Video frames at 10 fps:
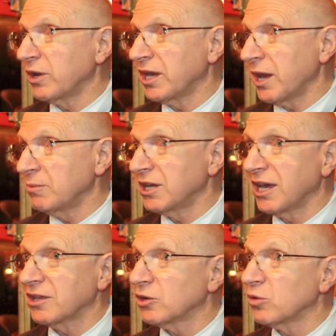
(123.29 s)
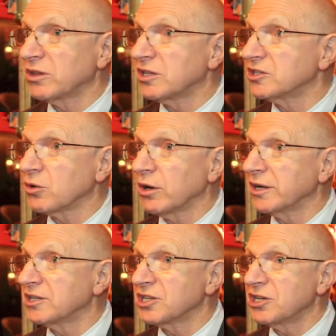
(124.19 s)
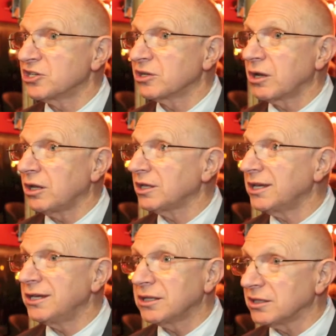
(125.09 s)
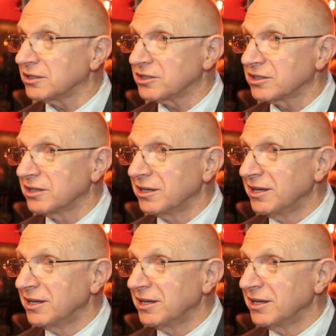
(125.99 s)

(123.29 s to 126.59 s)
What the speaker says: we came together with this organization called HEALS.